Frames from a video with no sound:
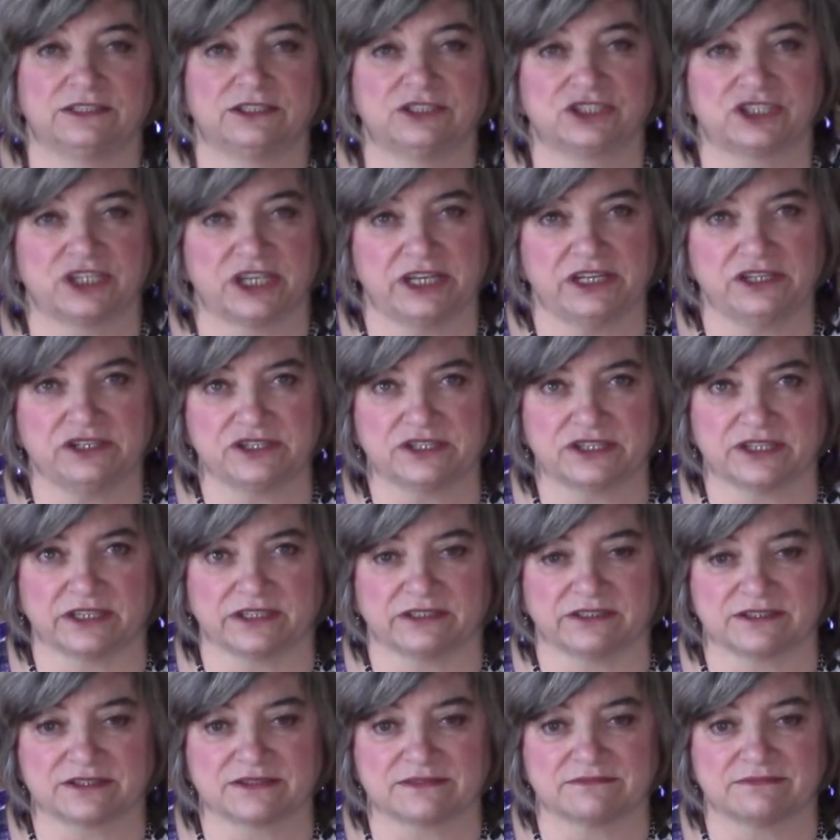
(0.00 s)
change
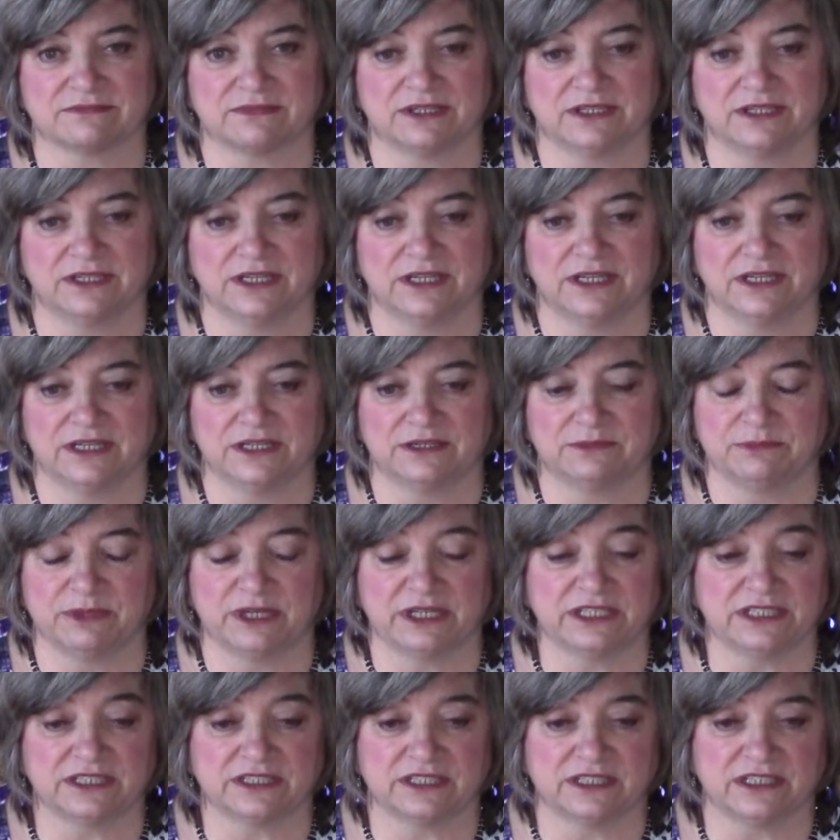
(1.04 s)
things.
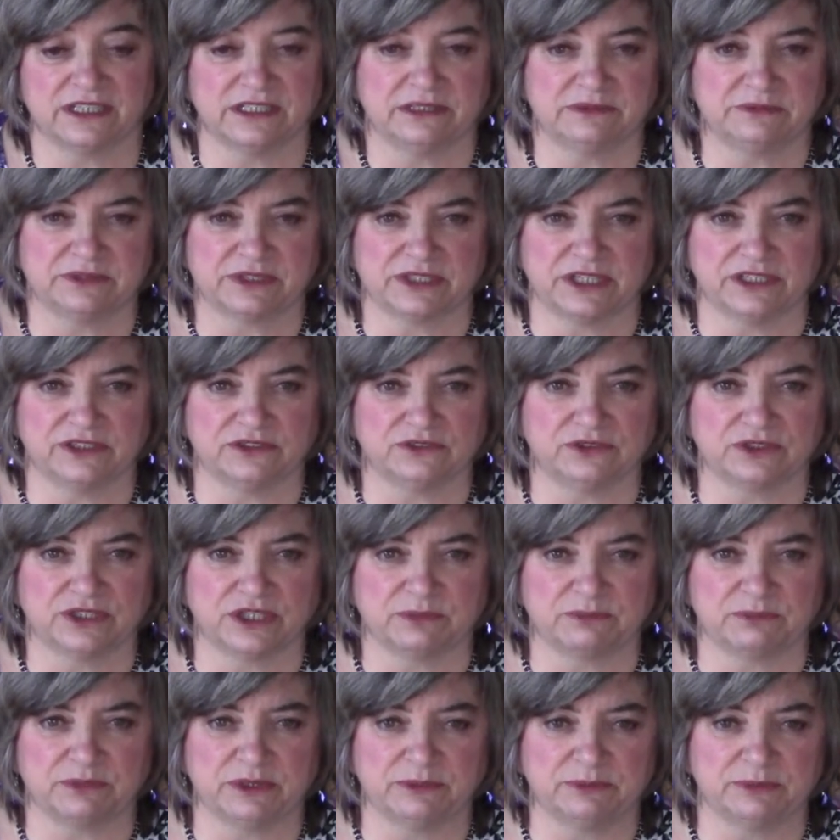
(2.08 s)
Many times I know
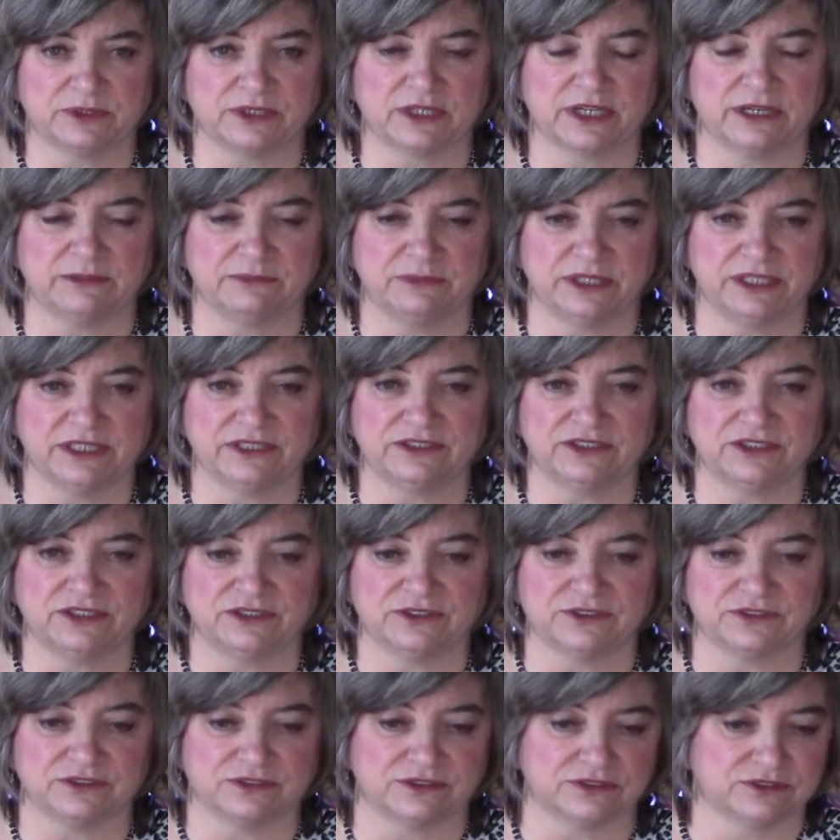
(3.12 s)
that people come into
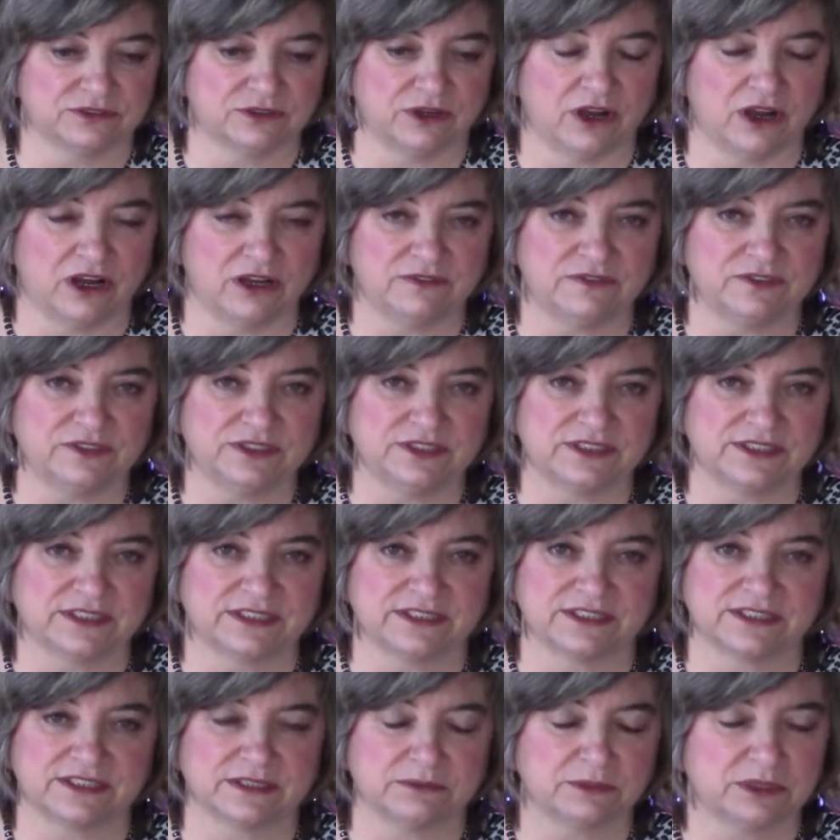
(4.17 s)
your office
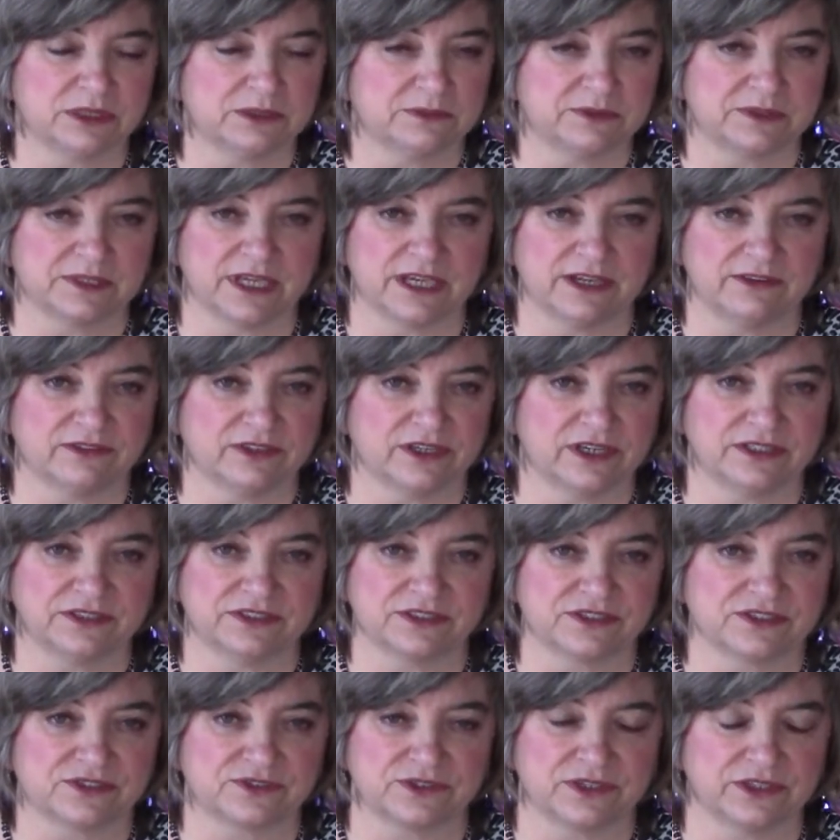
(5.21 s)
and sometimes they haven't got
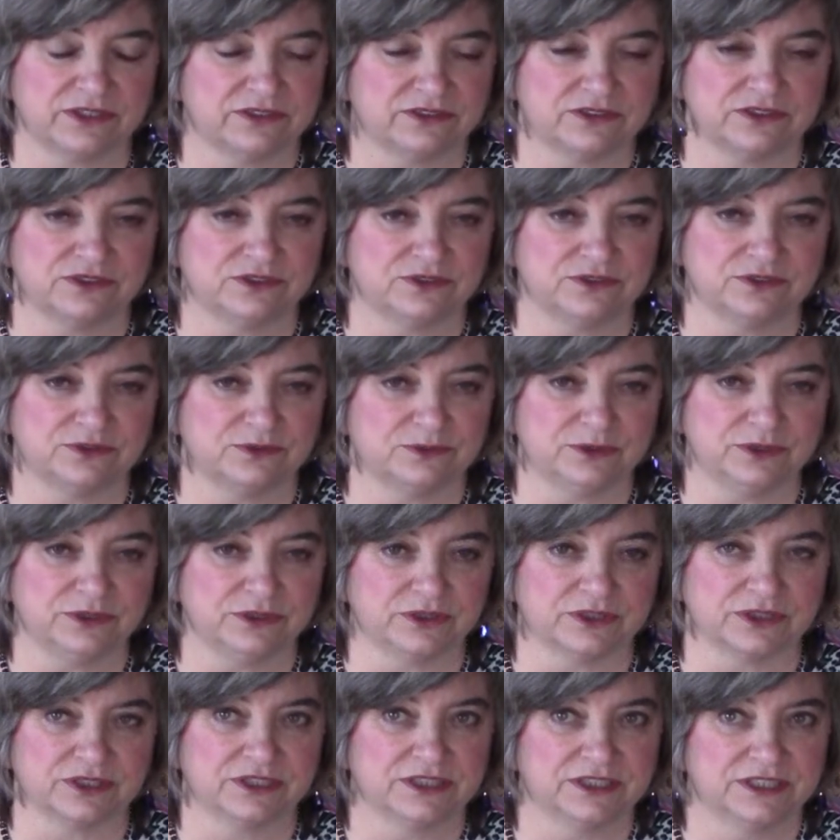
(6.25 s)
the strength to do the
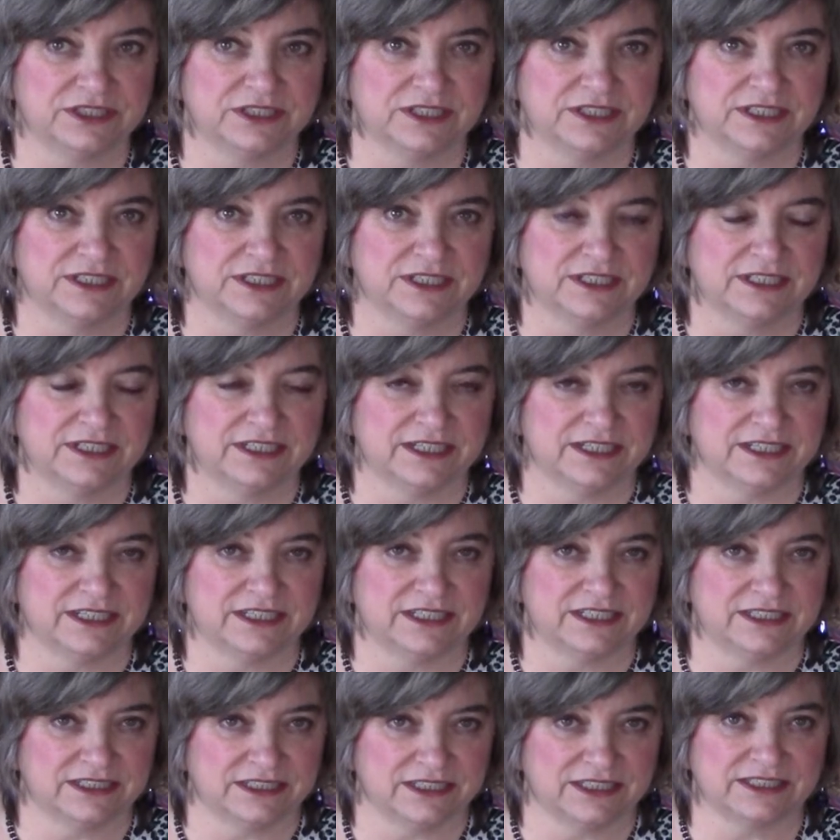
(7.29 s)
work.
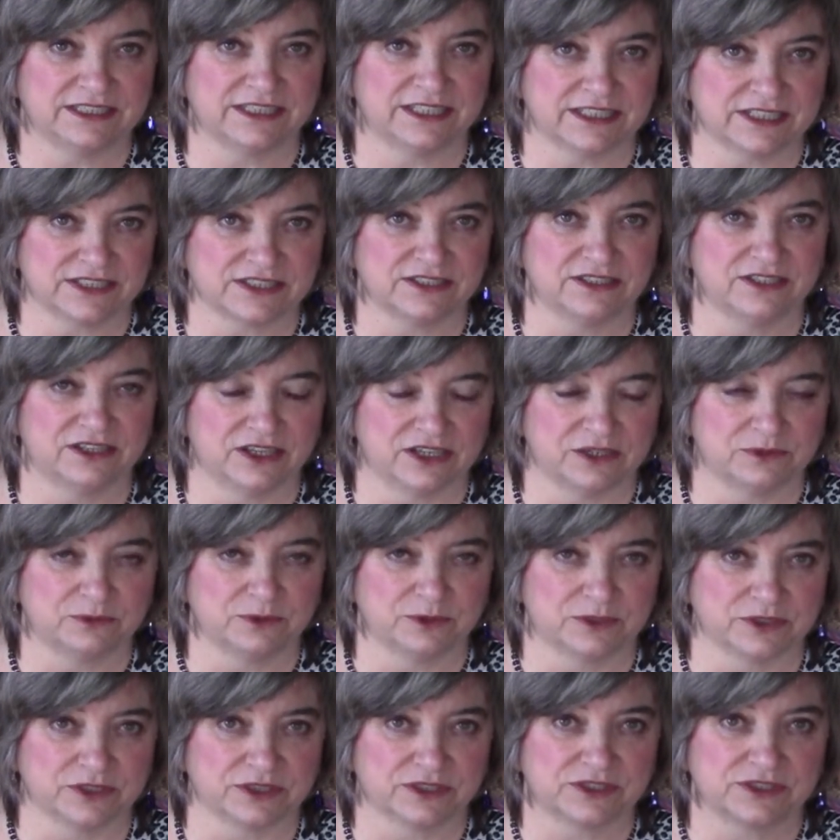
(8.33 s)
And that takes a lot of
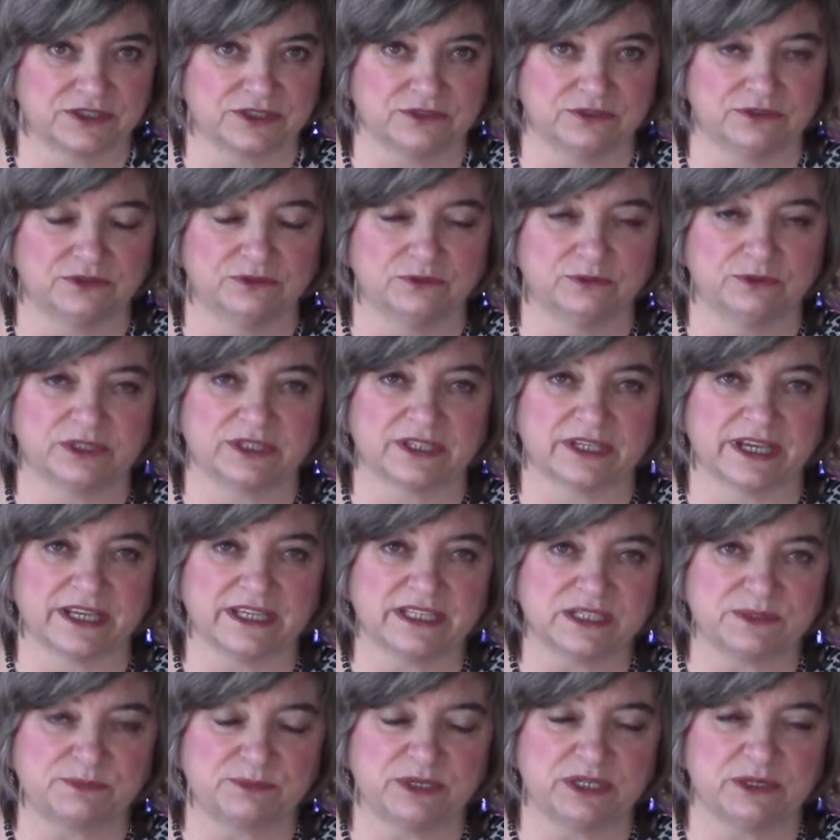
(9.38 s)
work. So with
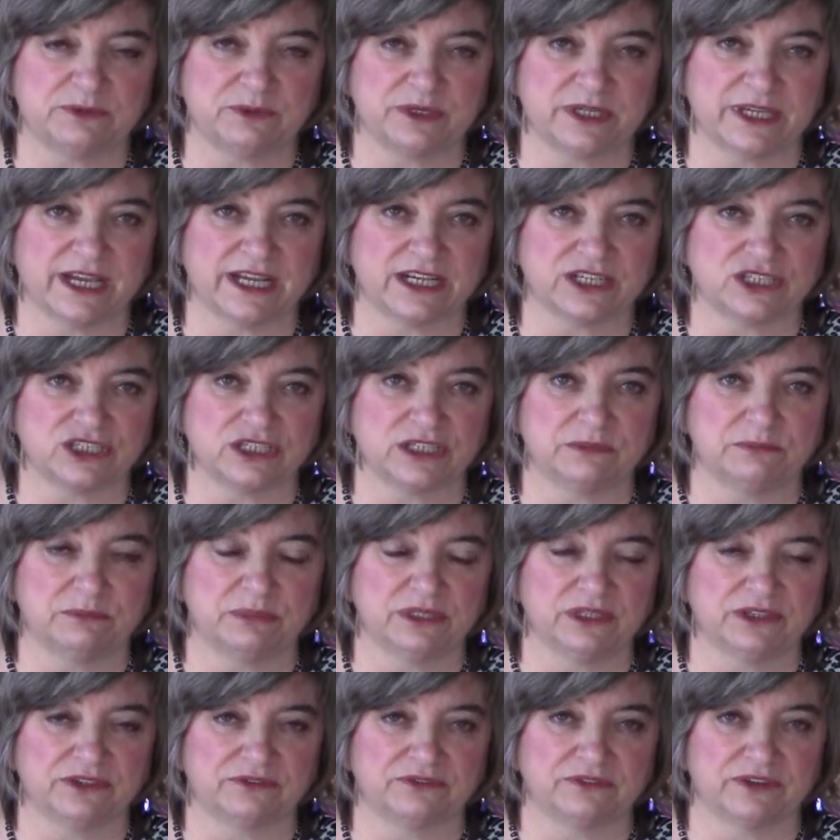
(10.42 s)
SP, we actually
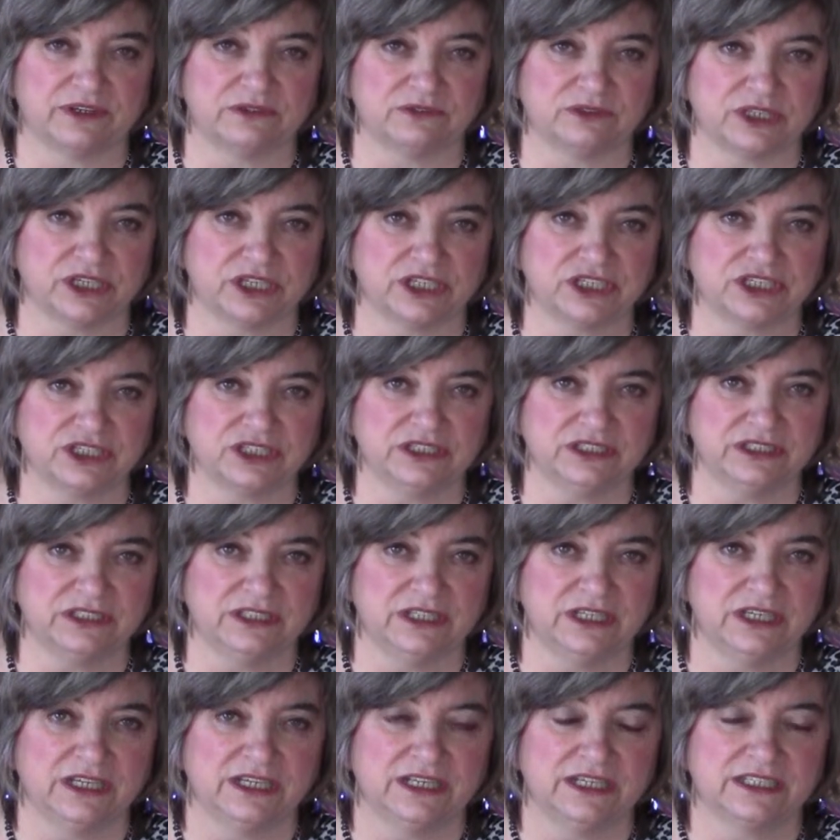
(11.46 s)
build a foundation
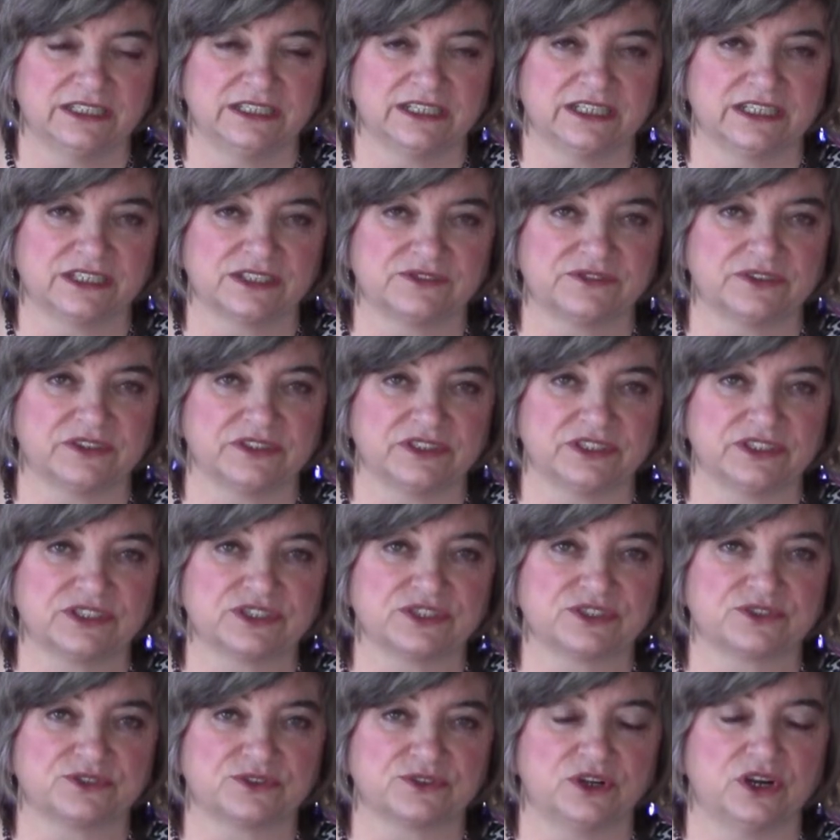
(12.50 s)
that's very
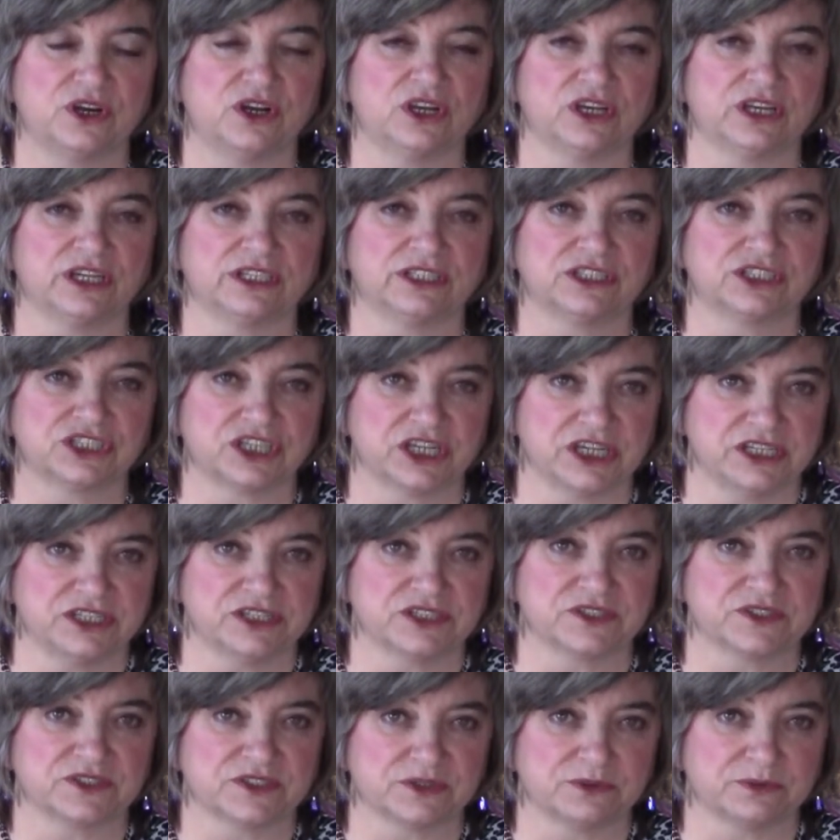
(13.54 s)
strong and
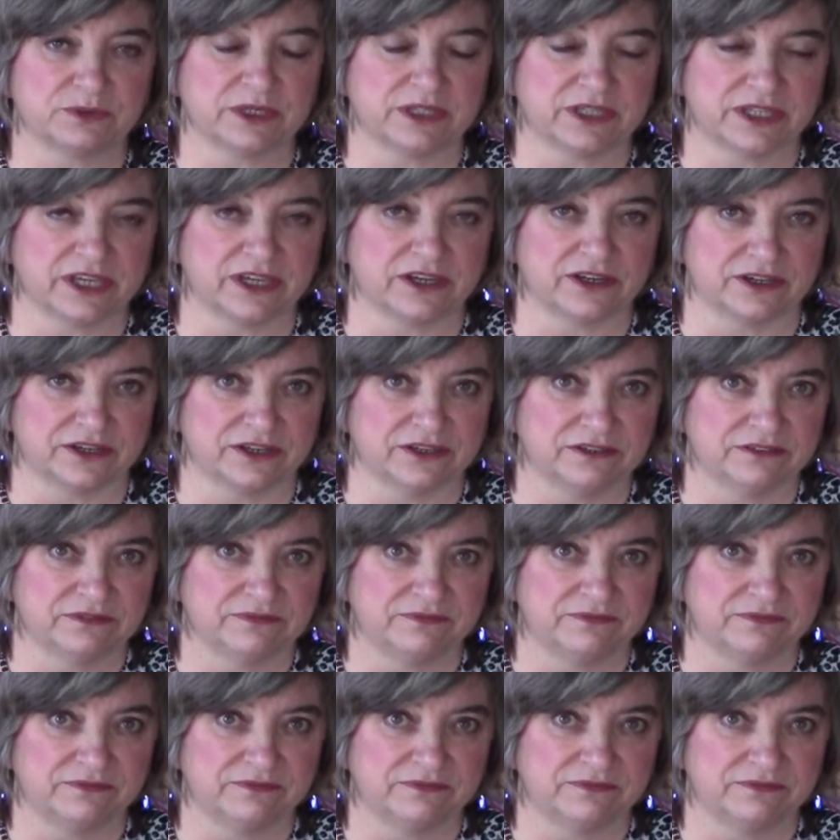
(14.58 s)
changes the way they are.